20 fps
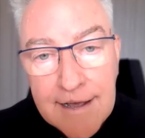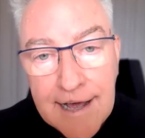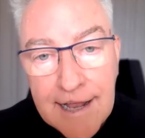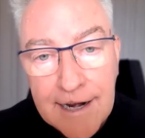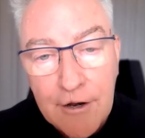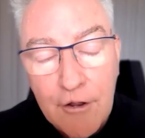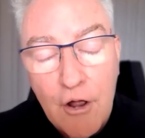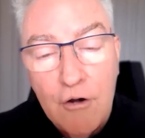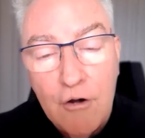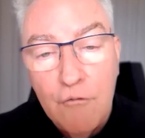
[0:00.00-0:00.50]
a
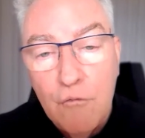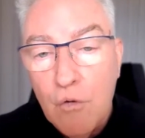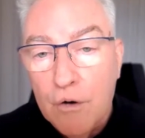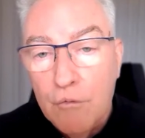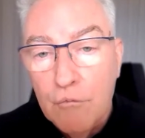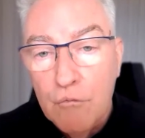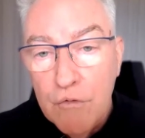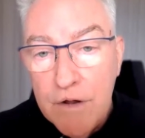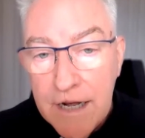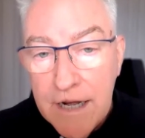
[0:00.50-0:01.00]
lot of
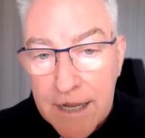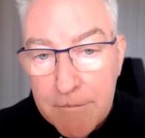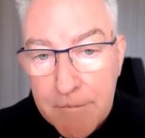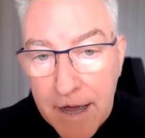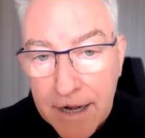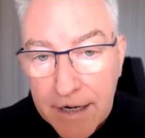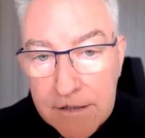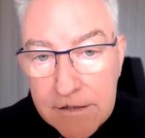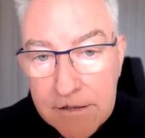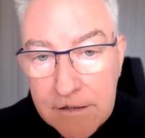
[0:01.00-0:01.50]
what really
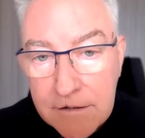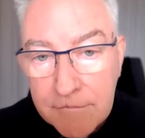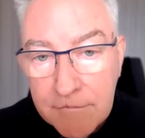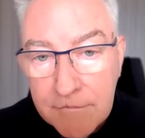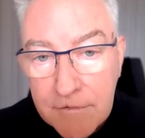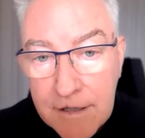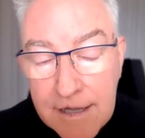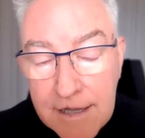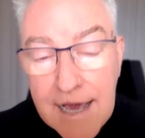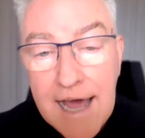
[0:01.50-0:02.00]
matters
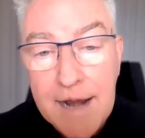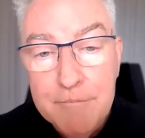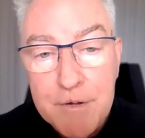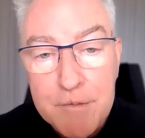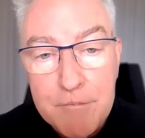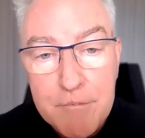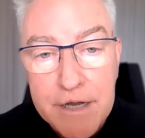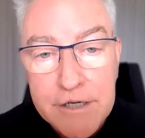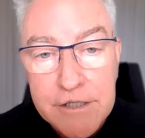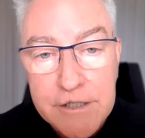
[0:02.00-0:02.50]
can't be
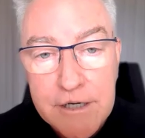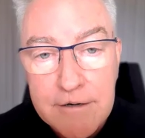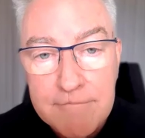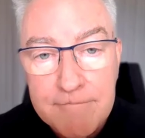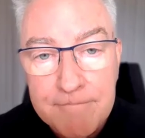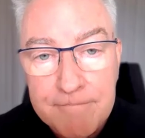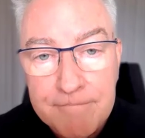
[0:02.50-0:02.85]
measured.